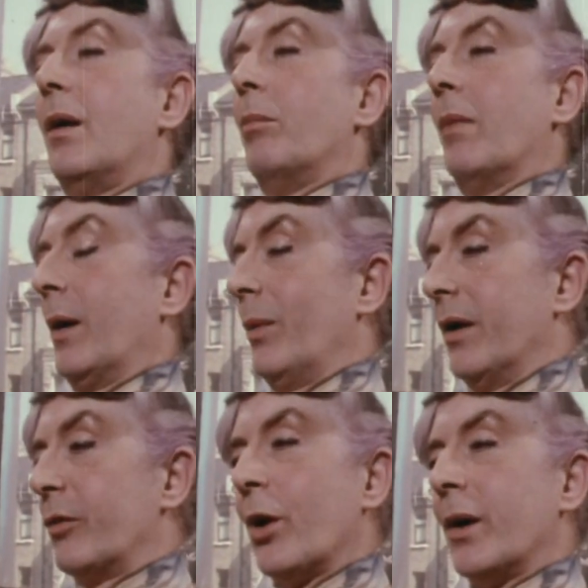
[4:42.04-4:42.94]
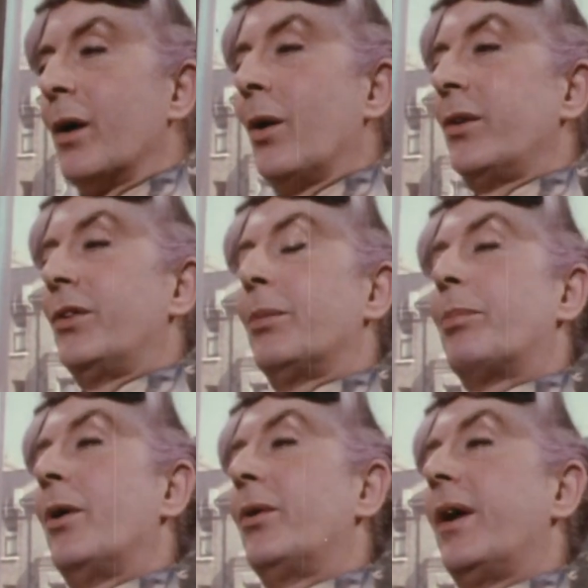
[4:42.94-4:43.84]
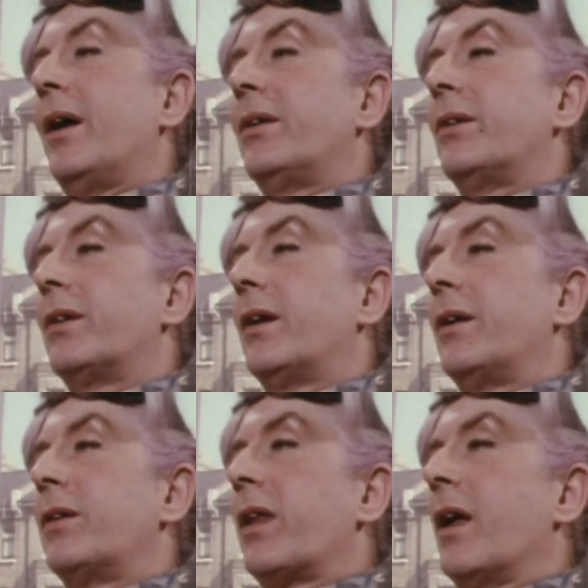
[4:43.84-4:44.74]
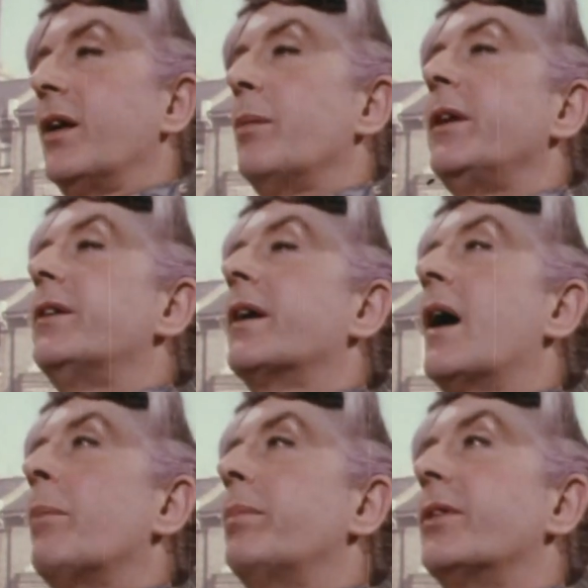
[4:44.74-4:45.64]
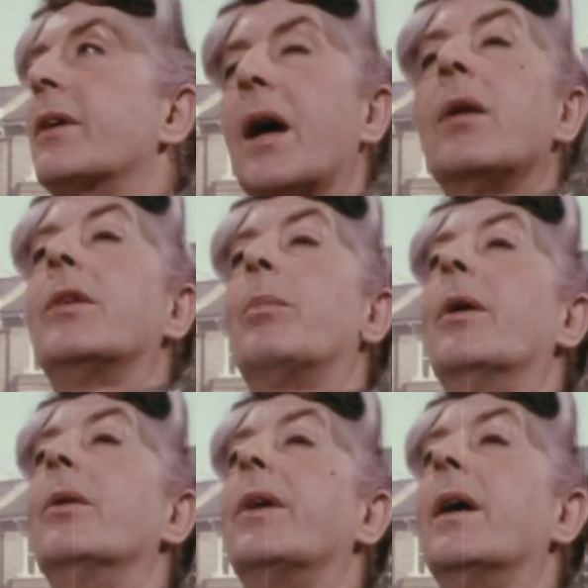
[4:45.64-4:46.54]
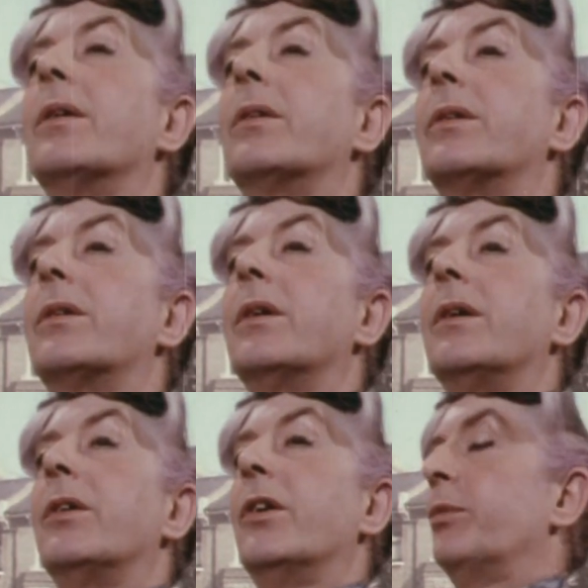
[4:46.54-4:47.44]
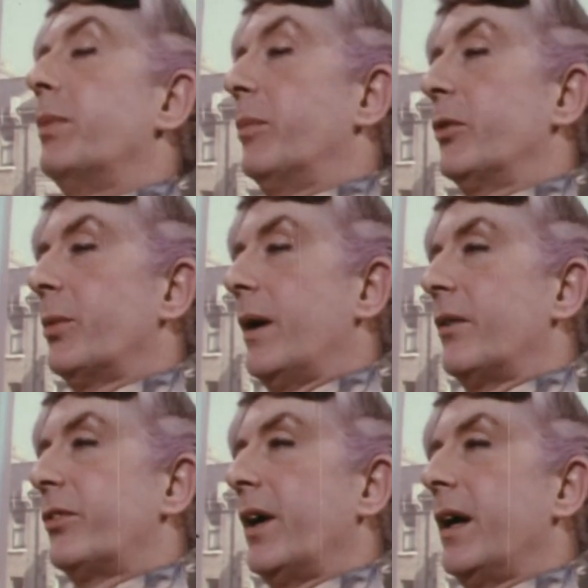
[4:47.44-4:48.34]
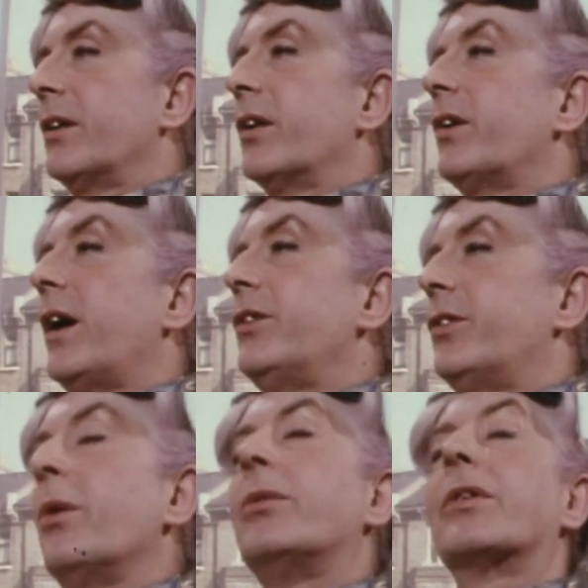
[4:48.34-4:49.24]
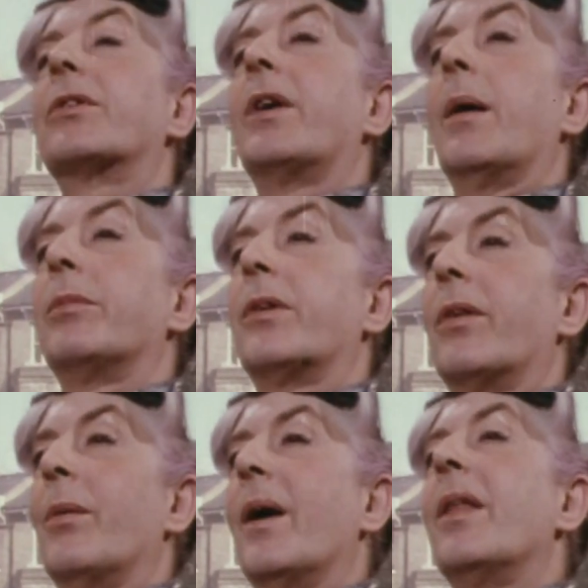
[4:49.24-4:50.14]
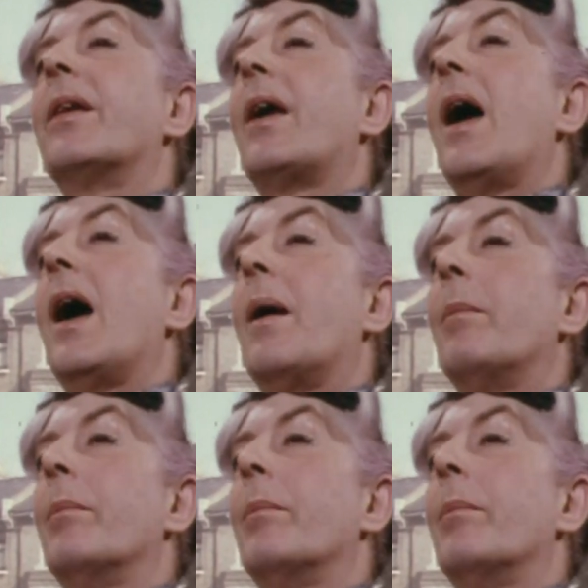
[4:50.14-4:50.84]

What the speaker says: My way of going on is a protest, and the beating up is a counter-protest. It is people's way of saying that they don't accept the way that I am.